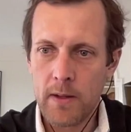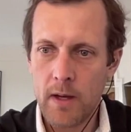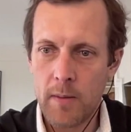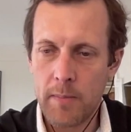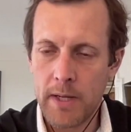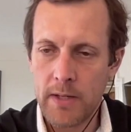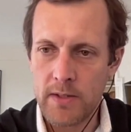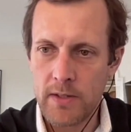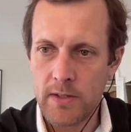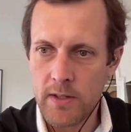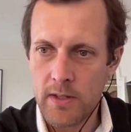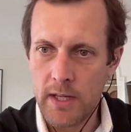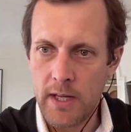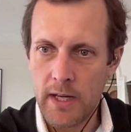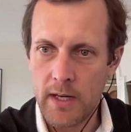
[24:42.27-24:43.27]
compounds into
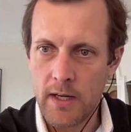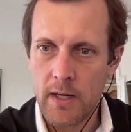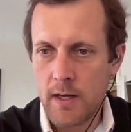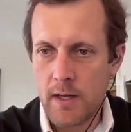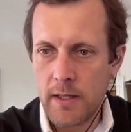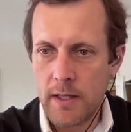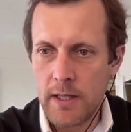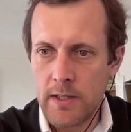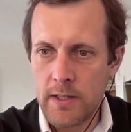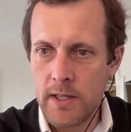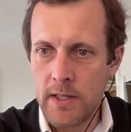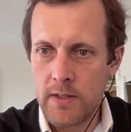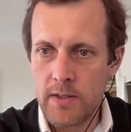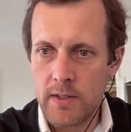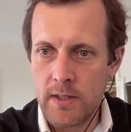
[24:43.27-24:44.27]
the air. Clean
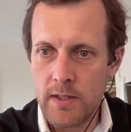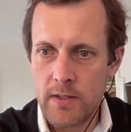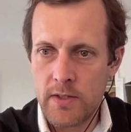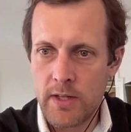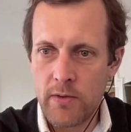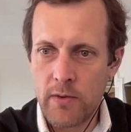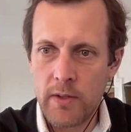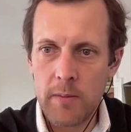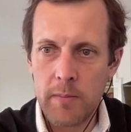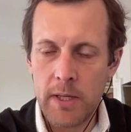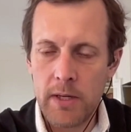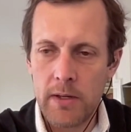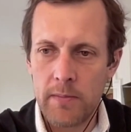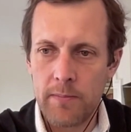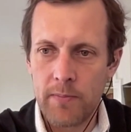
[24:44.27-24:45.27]
is generally
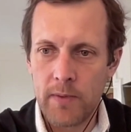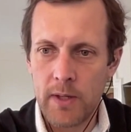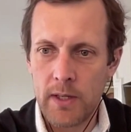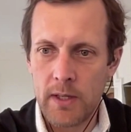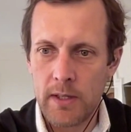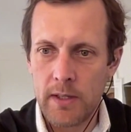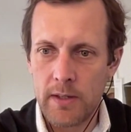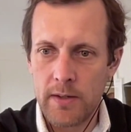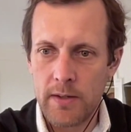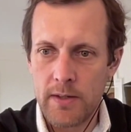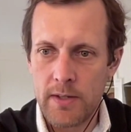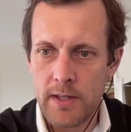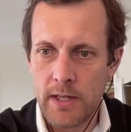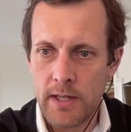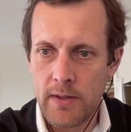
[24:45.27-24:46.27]
better.
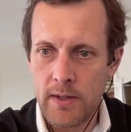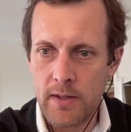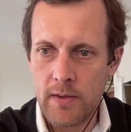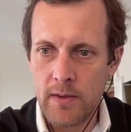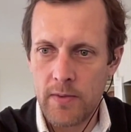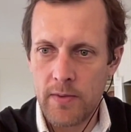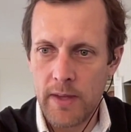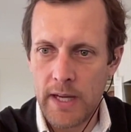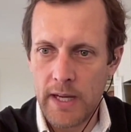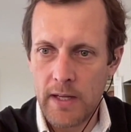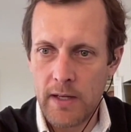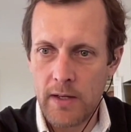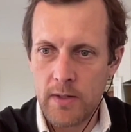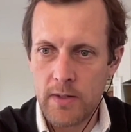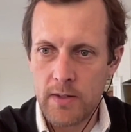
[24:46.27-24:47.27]
And I think
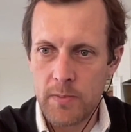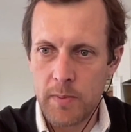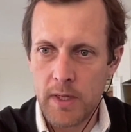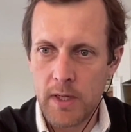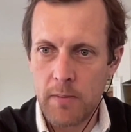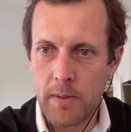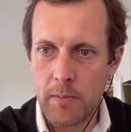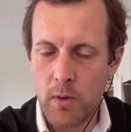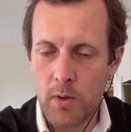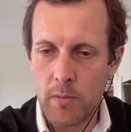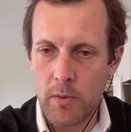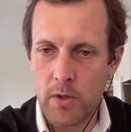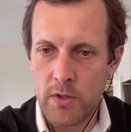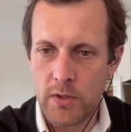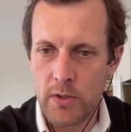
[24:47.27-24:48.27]
that is becoming more
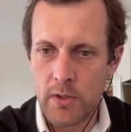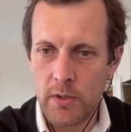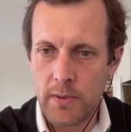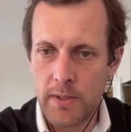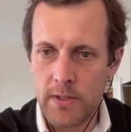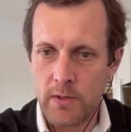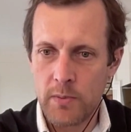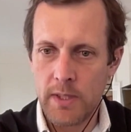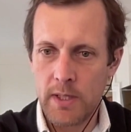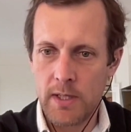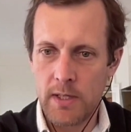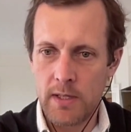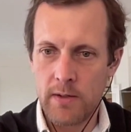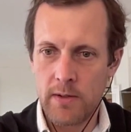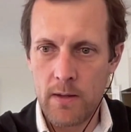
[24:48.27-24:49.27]
and more true as
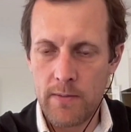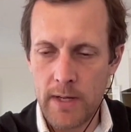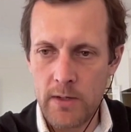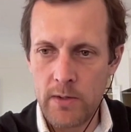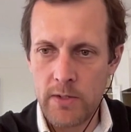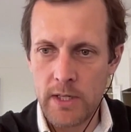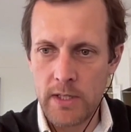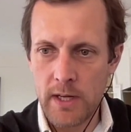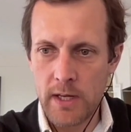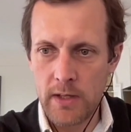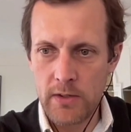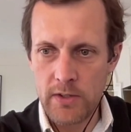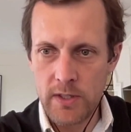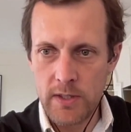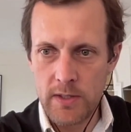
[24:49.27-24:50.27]
we invent new
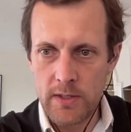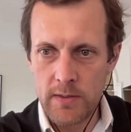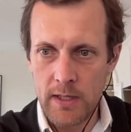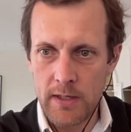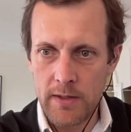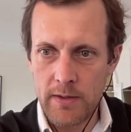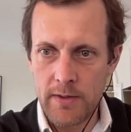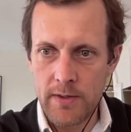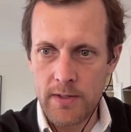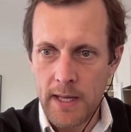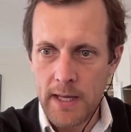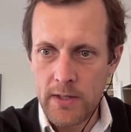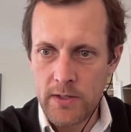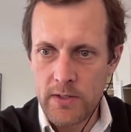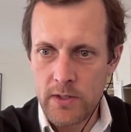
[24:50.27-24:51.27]
technologies. And
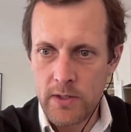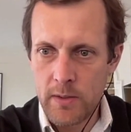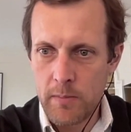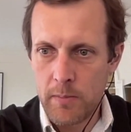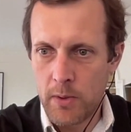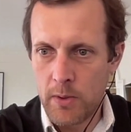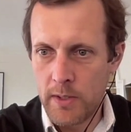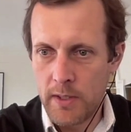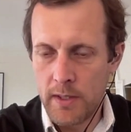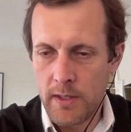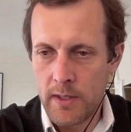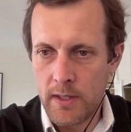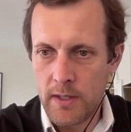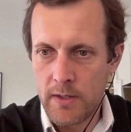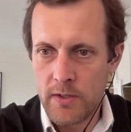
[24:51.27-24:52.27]
at a certain point,
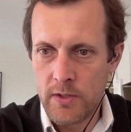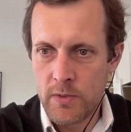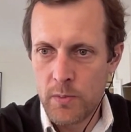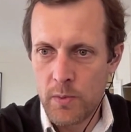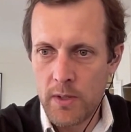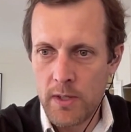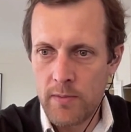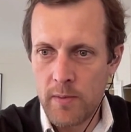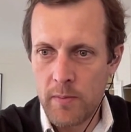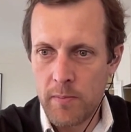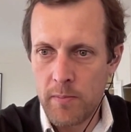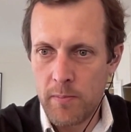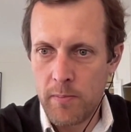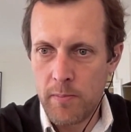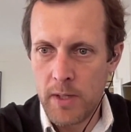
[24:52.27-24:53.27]
it just won't even
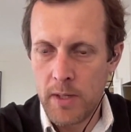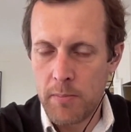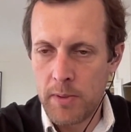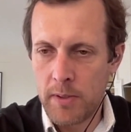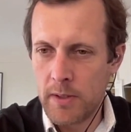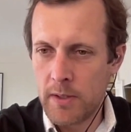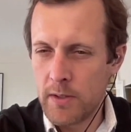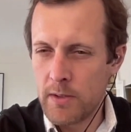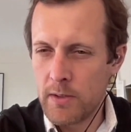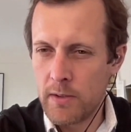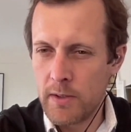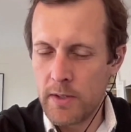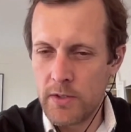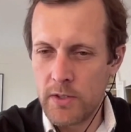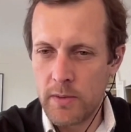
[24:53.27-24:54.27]
be a
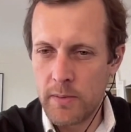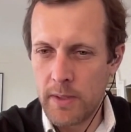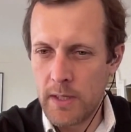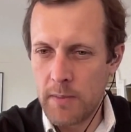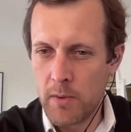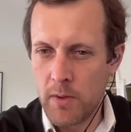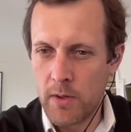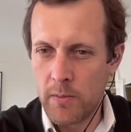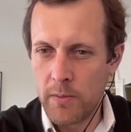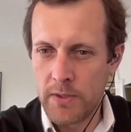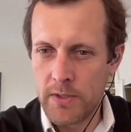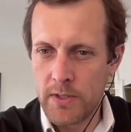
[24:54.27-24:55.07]
political issue anymore.